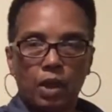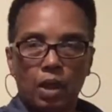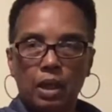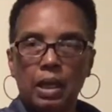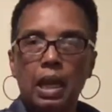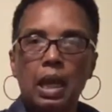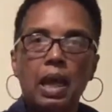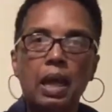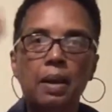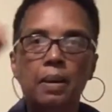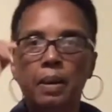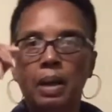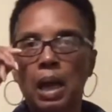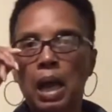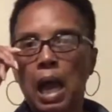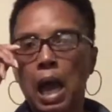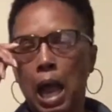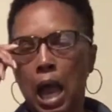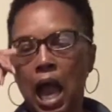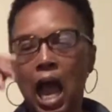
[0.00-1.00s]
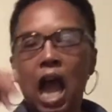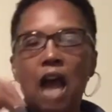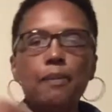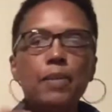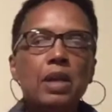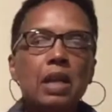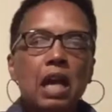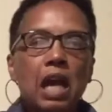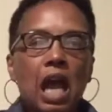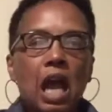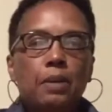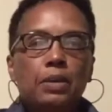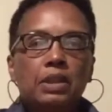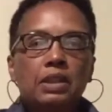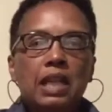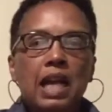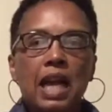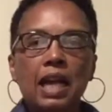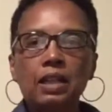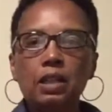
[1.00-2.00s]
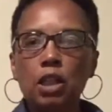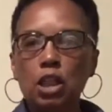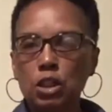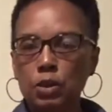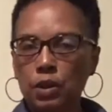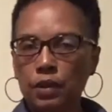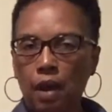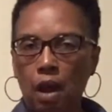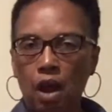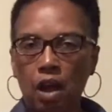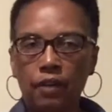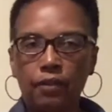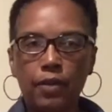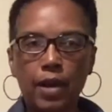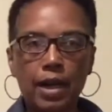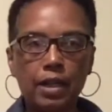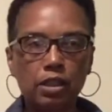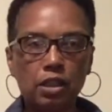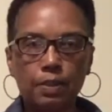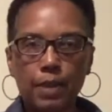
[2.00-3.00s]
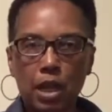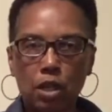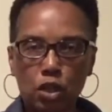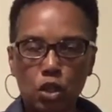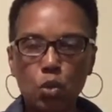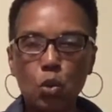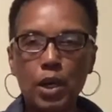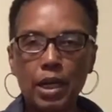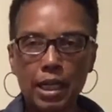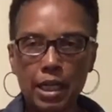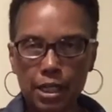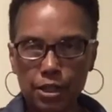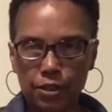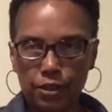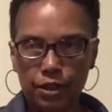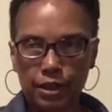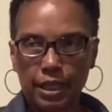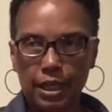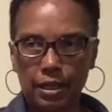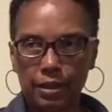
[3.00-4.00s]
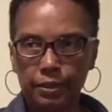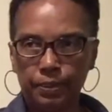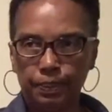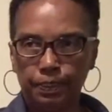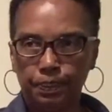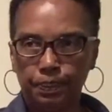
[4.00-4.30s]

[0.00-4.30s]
Okay? I was diagnosed with arthritis about 20 years ago.